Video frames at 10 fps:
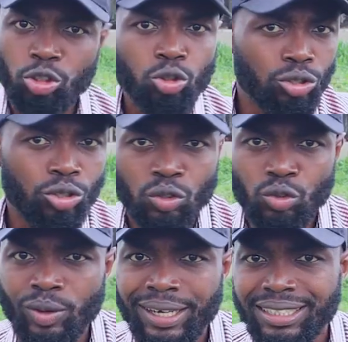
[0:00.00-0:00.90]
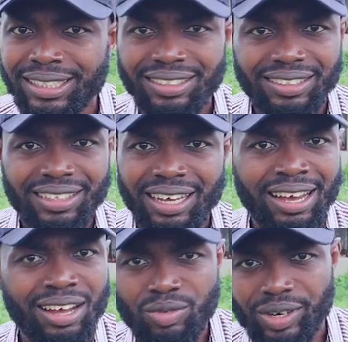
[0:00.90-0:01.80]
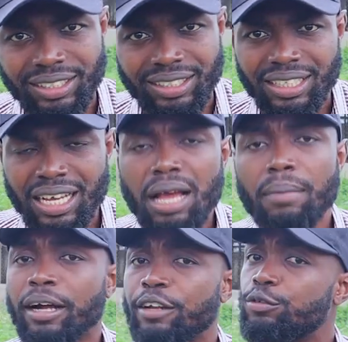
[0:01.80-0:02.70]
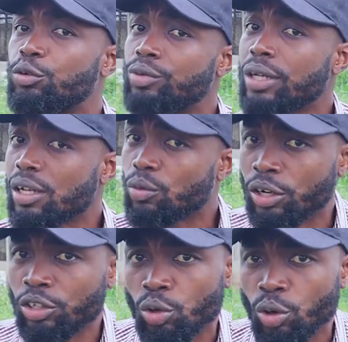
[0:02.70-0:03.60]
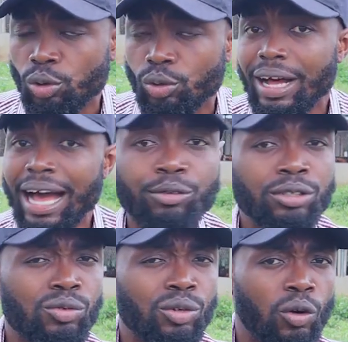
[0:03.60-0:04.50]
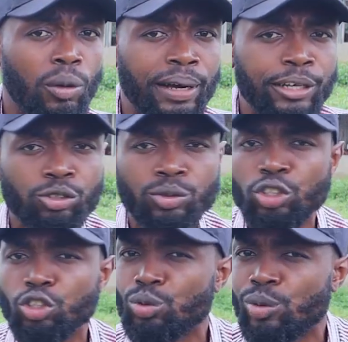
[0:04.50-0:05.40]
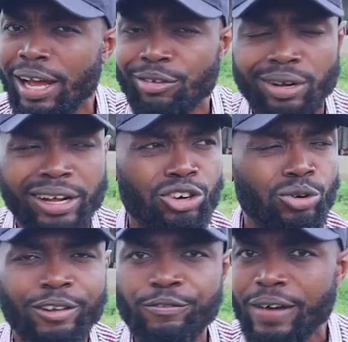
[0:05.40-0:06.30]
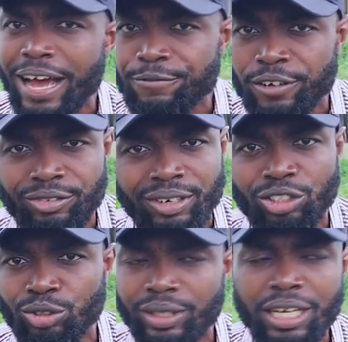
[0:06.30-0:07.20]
do your 20s, 100s. But if you really want to go, I wouldn't recommend doing 200, doing 500,